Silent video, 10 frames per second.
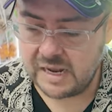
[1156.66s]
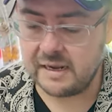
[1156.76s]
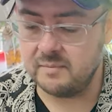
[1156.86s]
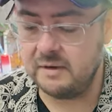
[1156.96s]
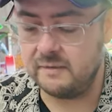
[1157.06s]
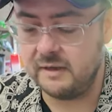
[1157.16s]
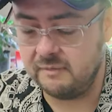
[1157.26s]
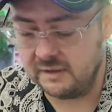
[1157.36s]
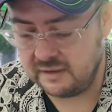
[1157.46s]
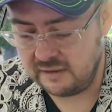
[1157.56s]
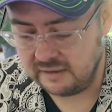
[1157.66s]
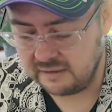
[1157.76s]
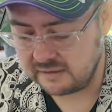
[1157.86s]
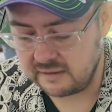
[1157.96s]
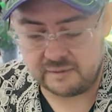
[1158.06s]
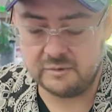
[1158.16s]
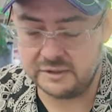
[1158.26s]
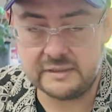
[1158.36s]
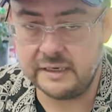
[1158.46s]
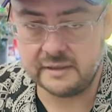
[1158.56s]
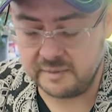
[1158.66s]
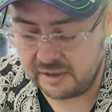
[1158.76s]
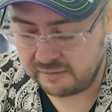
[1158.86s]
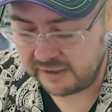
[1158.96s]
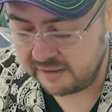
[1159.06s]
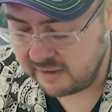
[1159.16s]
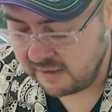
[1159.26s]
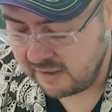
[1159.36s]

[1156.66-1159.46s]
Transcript: they can be forgiven in this, I will just take them out, right?